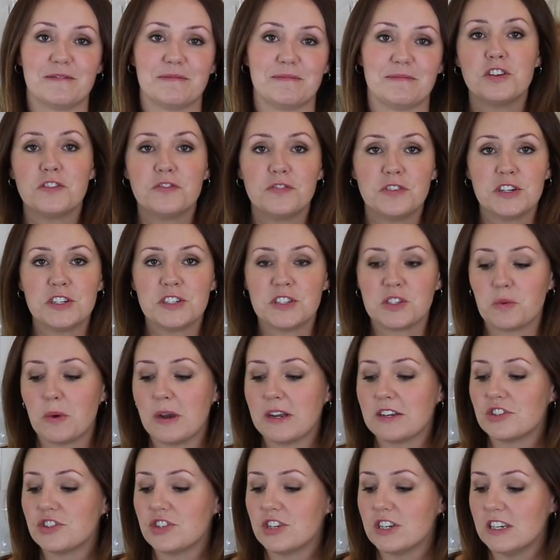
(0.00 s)
The first
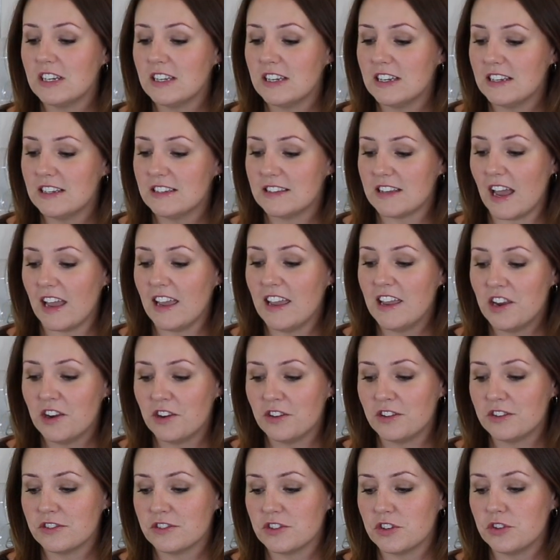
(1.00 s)
question is, I
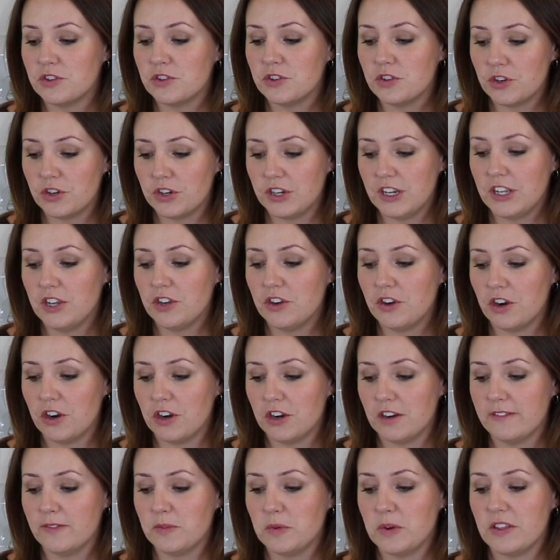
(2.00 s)
hear there's a learning
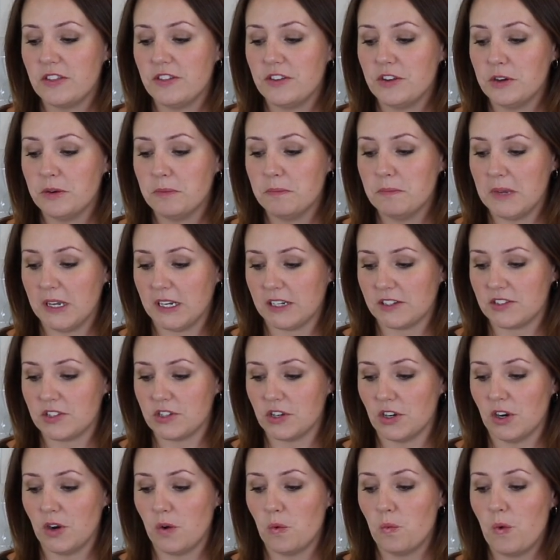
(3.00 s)
curve with your
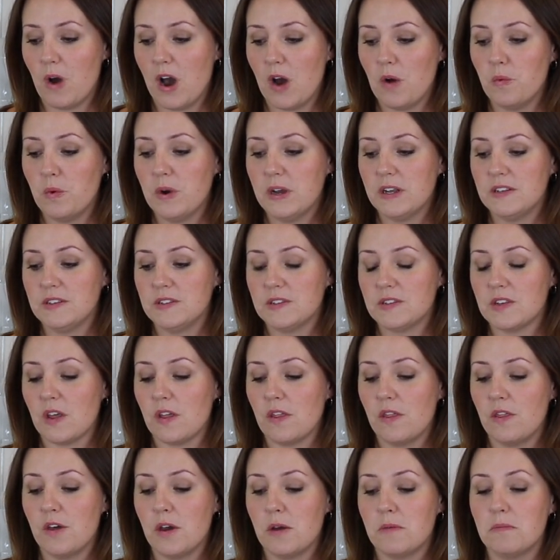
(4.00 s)
mixer. What was
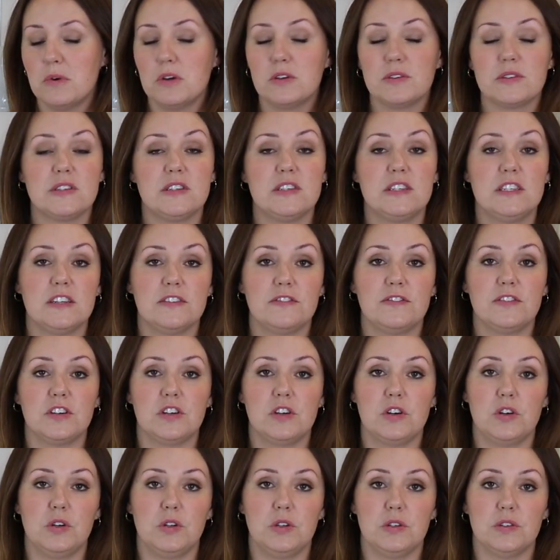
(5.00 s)
the most
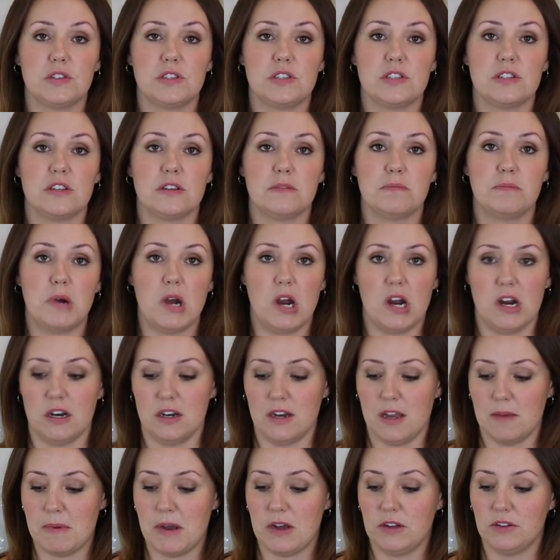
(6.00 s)
difficult
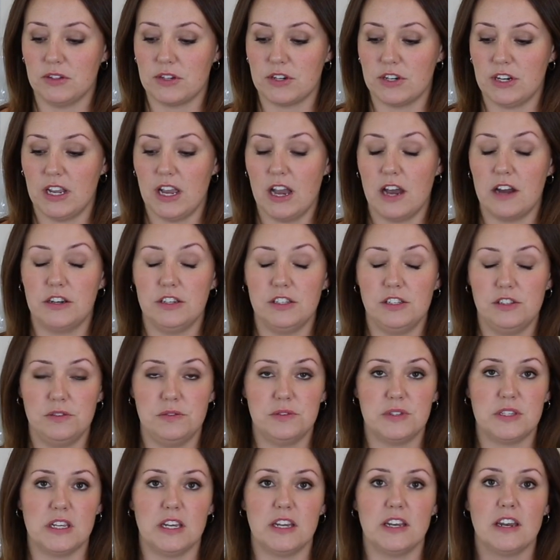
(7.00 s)
part about learning how to
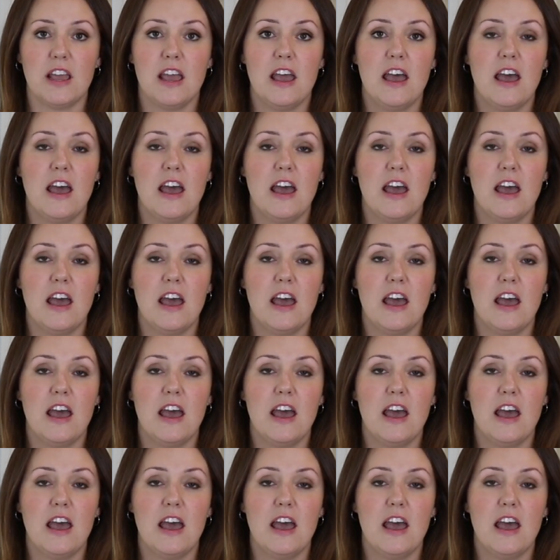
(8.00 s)
use it?